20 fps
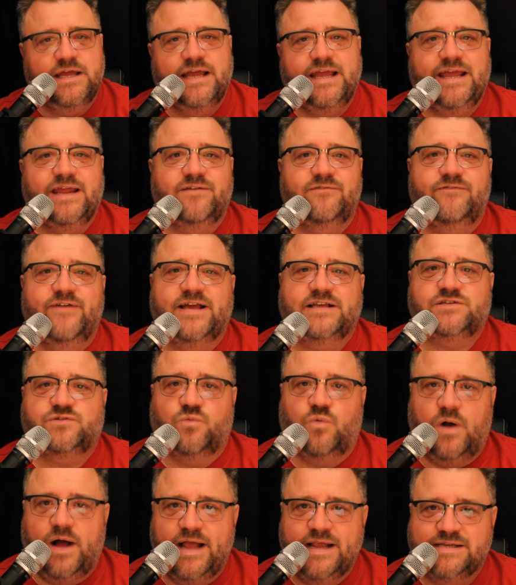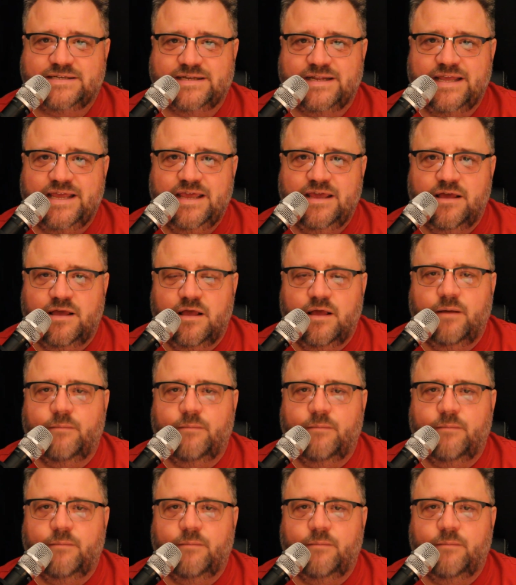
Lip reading: Invest wisely